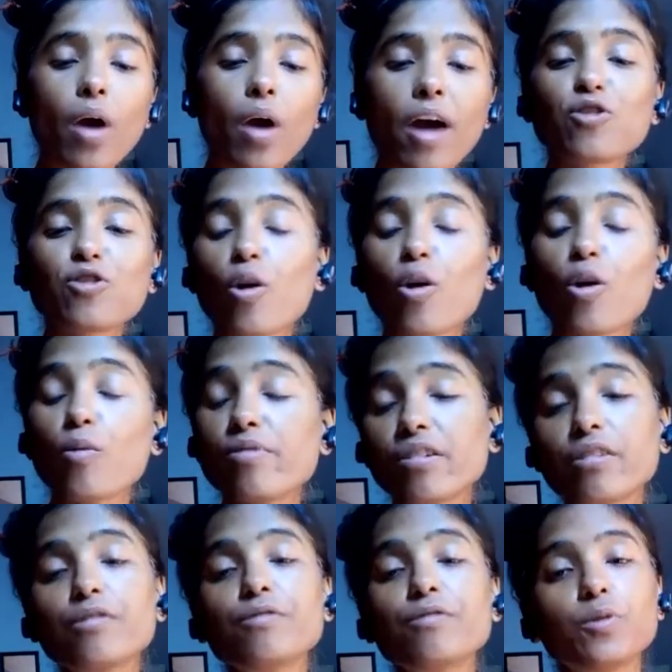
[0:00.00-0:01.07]
So you have to
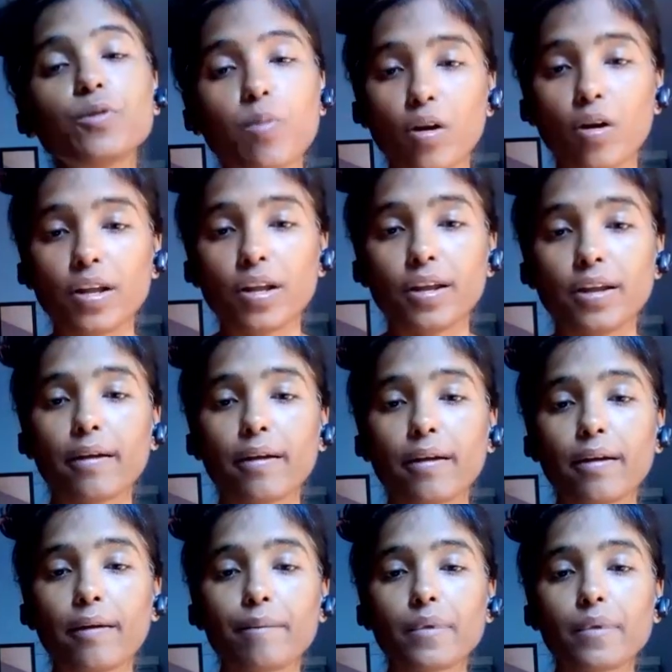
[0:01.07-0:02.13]
observe your
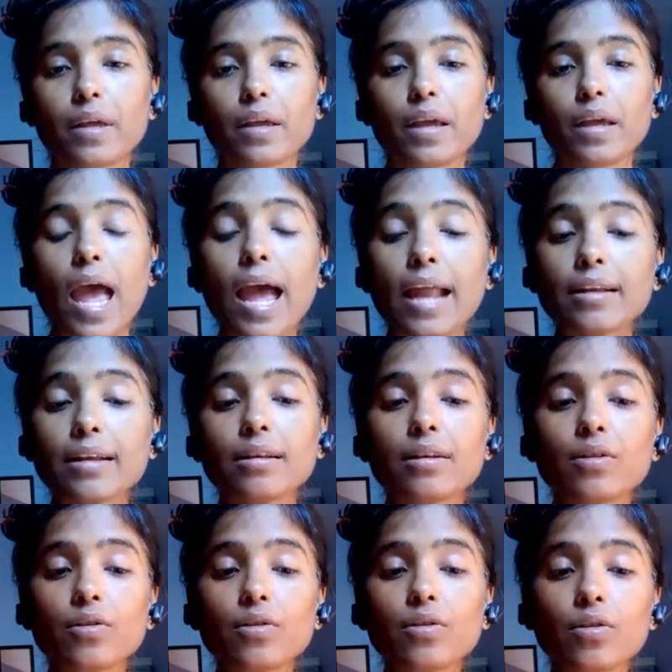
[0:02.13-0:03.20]
body.
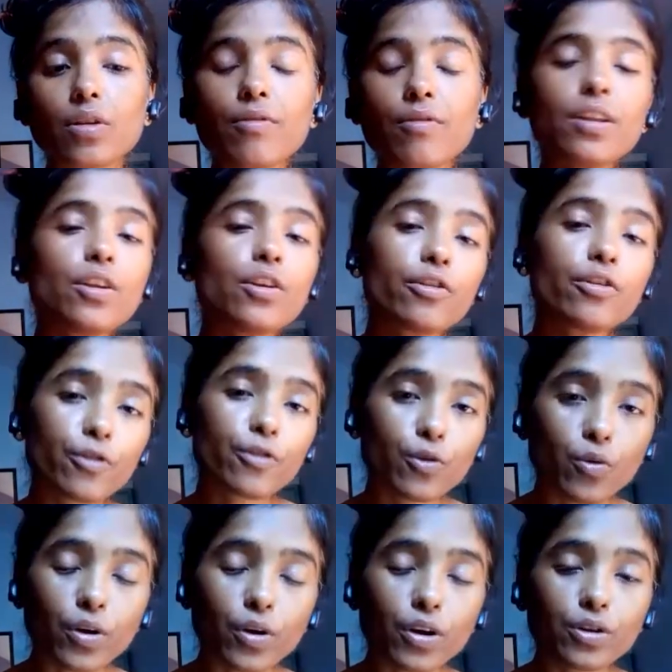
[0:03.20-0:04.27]
And even
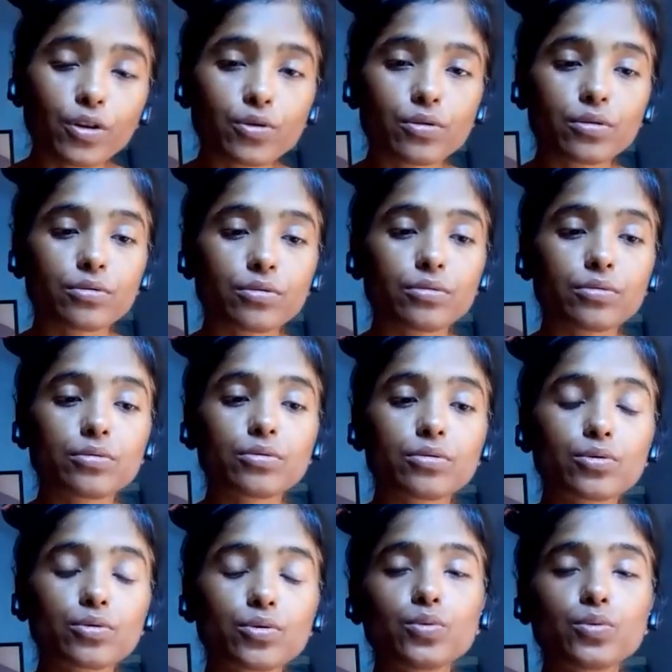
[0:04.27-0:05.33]
if you're going
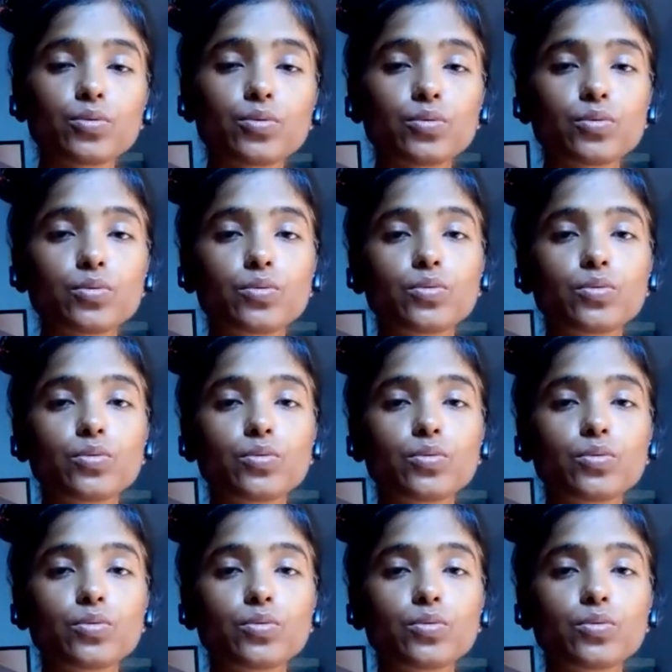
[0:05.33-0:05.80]
to